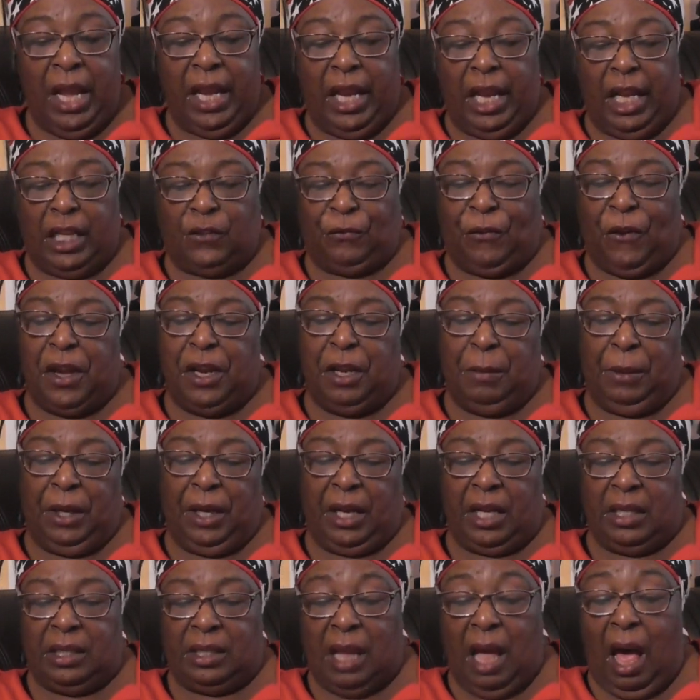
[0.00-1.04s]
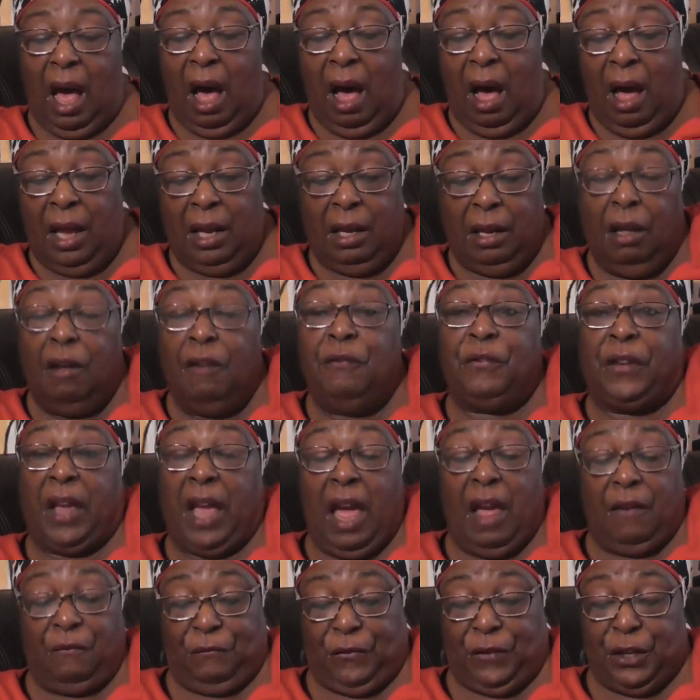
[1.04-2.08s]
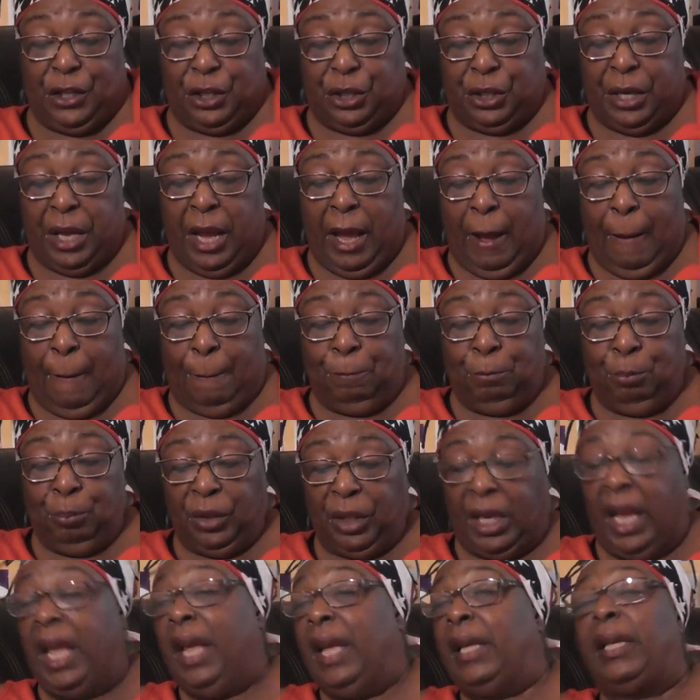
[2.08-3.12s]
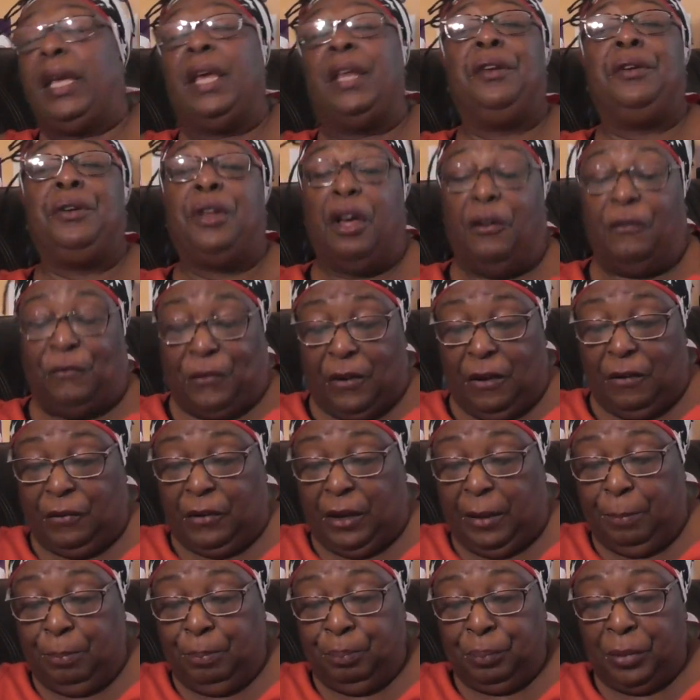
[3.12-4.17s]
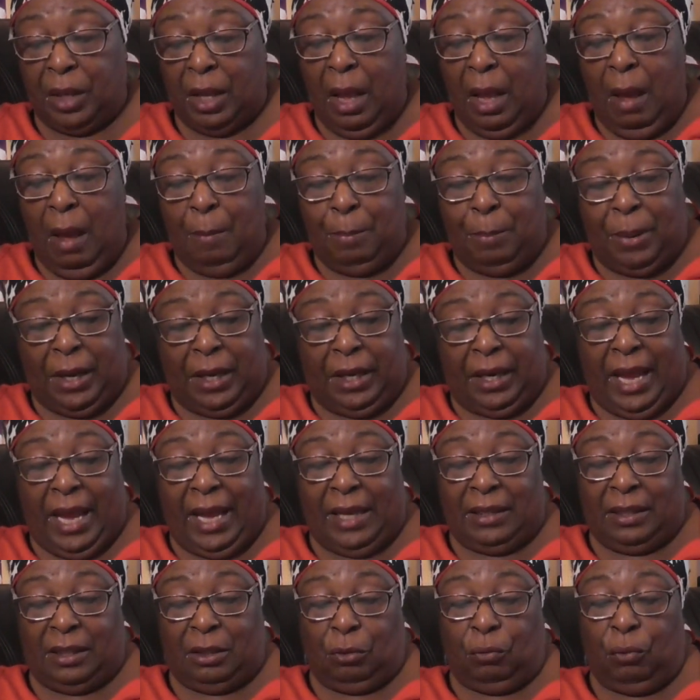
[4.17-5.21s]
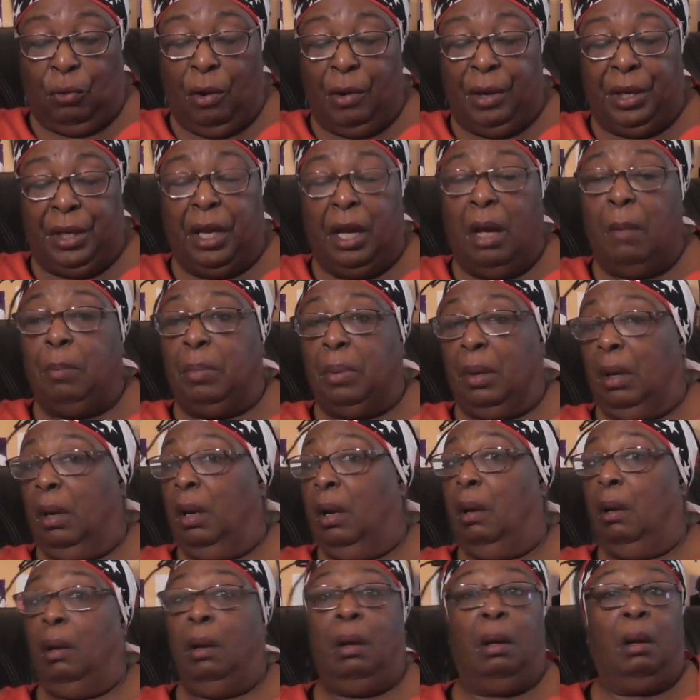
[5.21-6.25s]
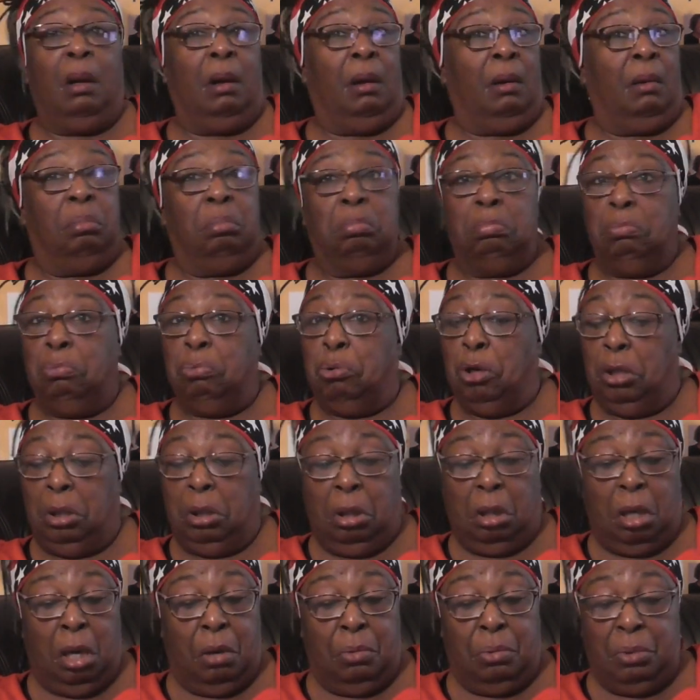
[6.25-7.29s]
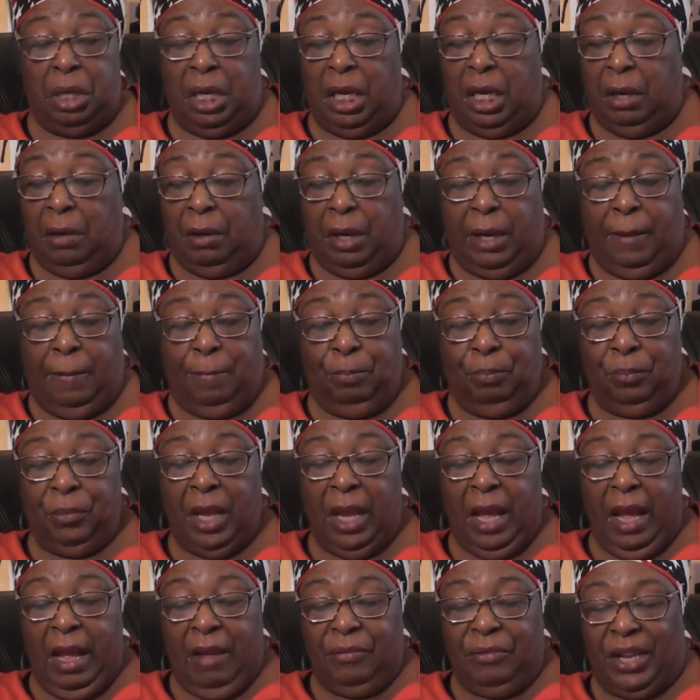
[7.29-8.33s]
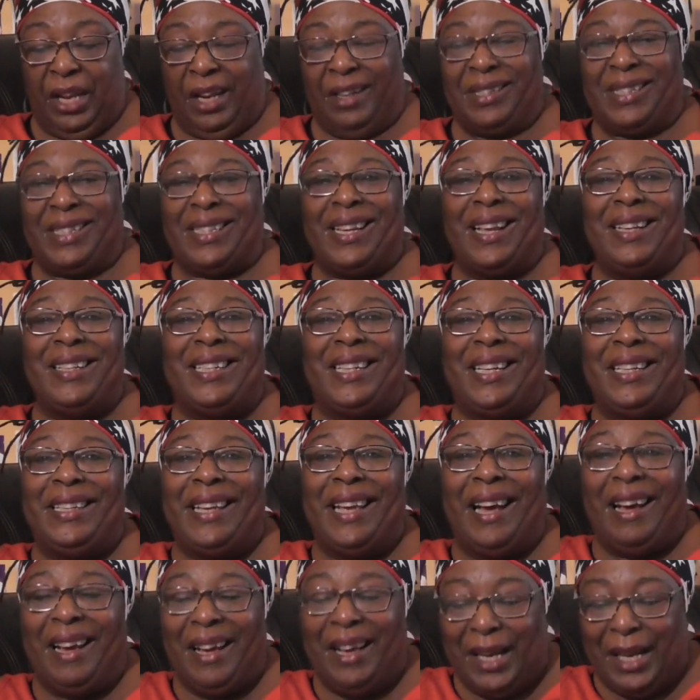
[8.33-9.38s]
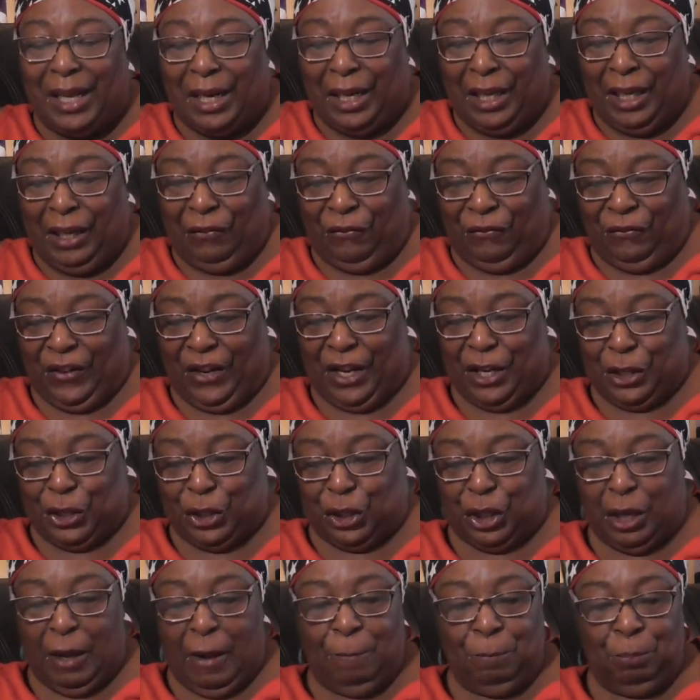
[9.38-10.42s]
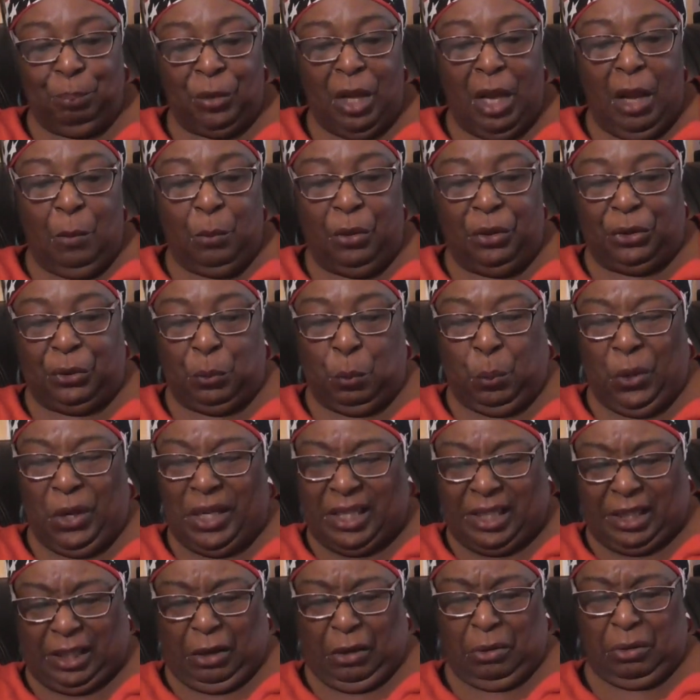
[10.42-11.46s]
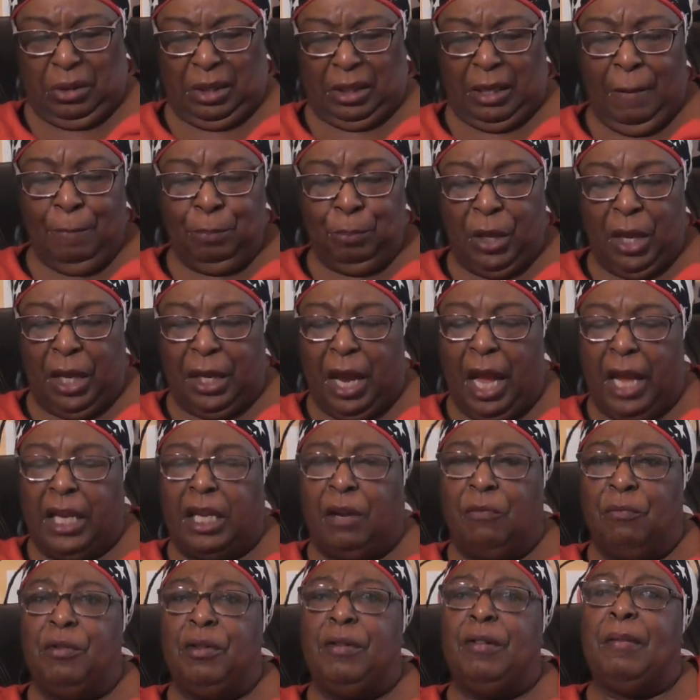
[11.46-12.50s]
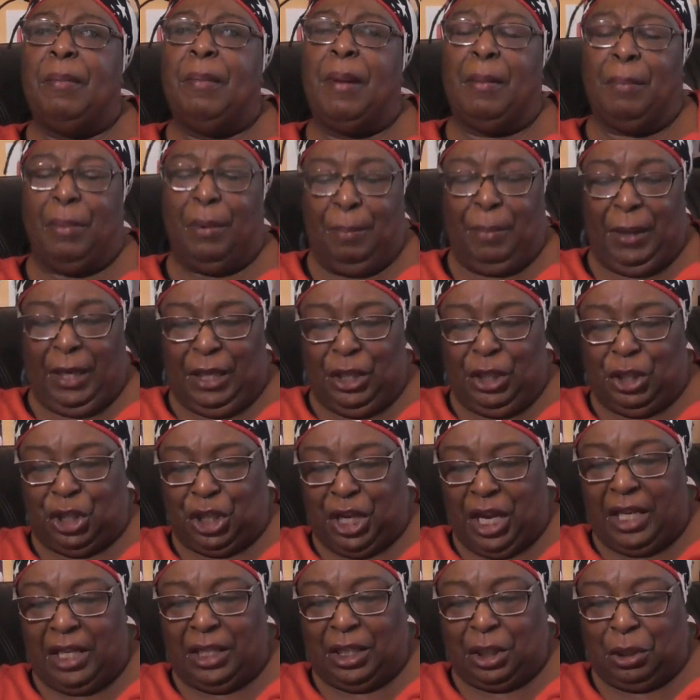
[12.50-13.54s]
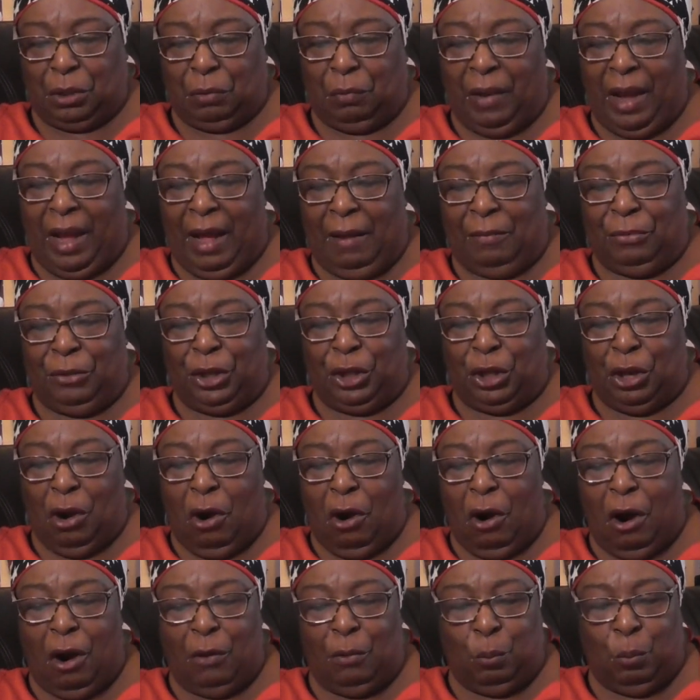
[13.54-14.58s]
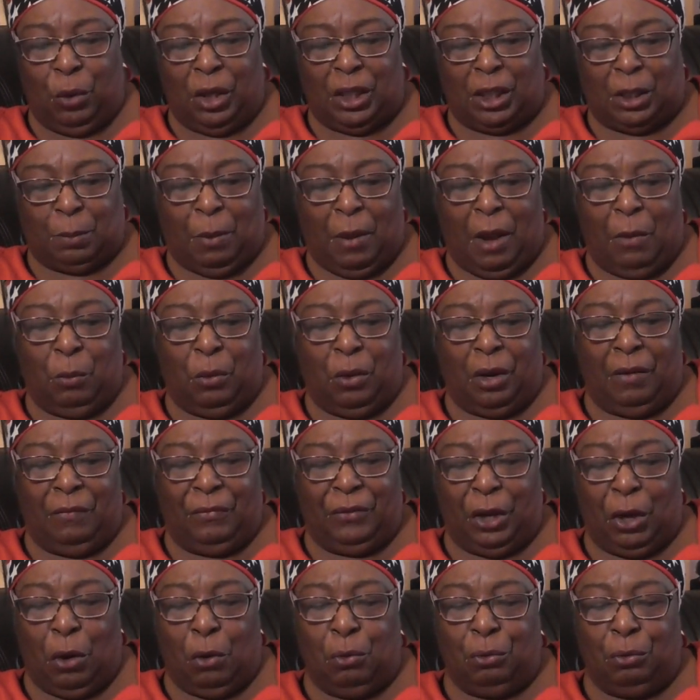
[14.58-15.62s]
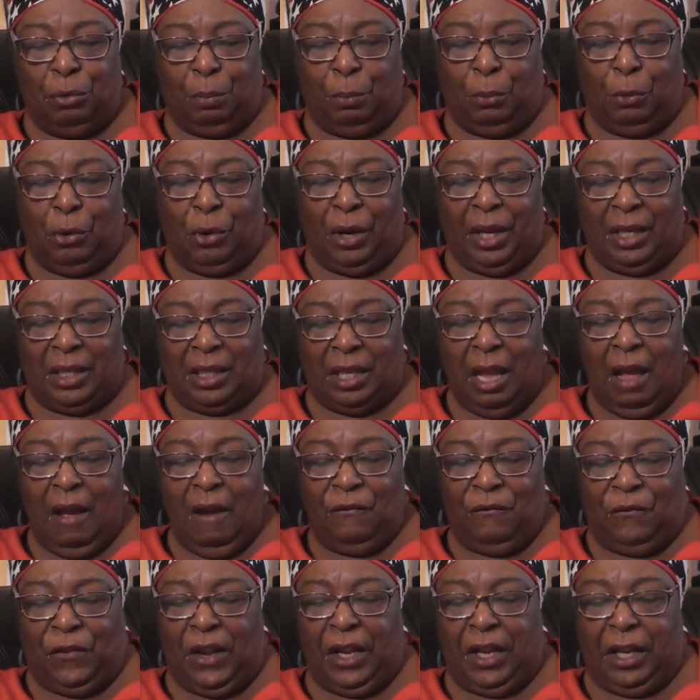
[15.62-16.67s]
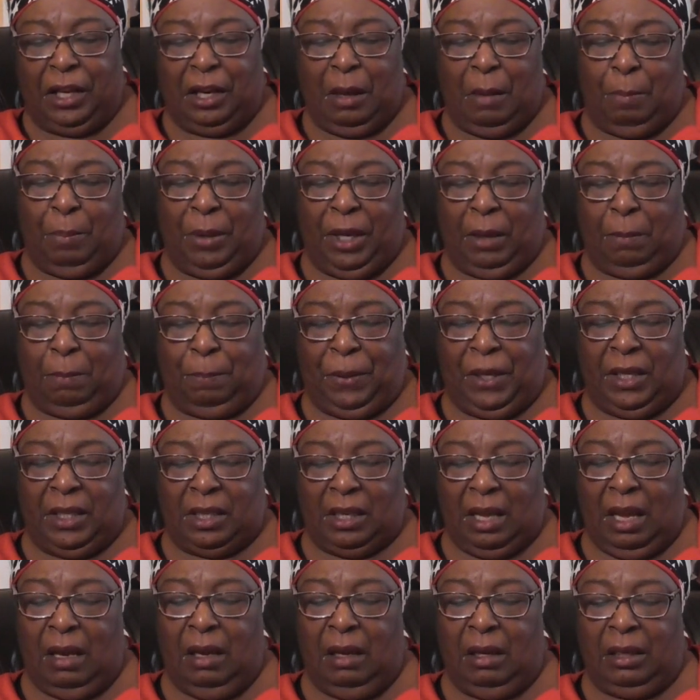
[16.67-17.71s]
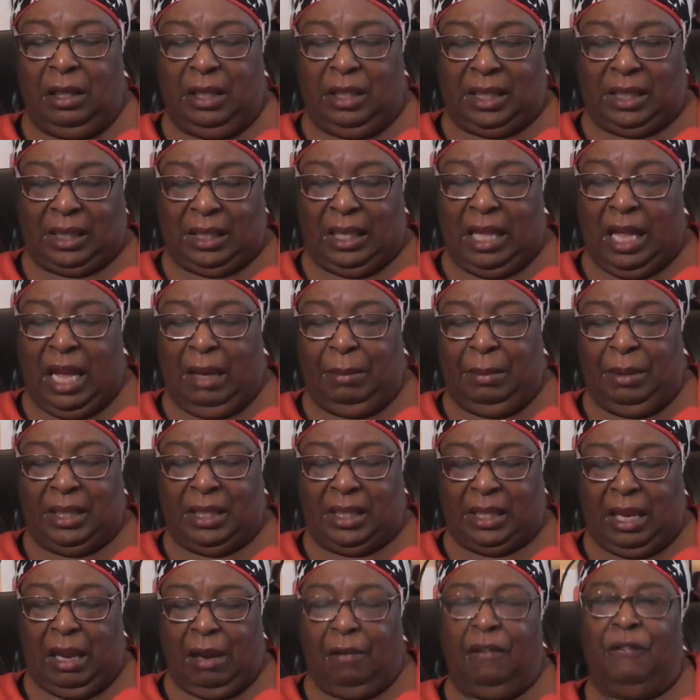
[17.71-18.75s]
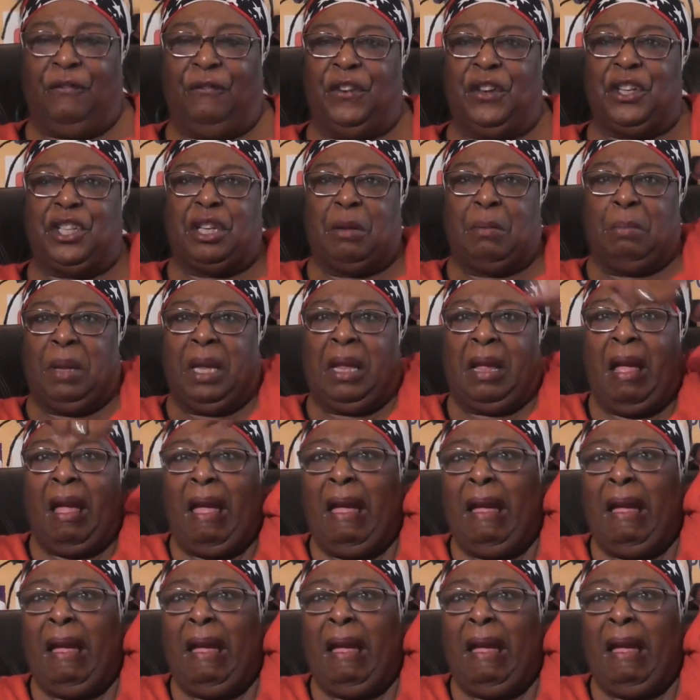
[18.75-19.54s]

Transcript: It's funny because I love catfish now. Can't get enough of it. But as growing up, uh-uh, wouldn't go near it. They're such an ugly fish with the whiskers. And I can remember being chased around the yard once by one of the older boys flinging a big piece of ugly, slimy, scary fish at me. Ah!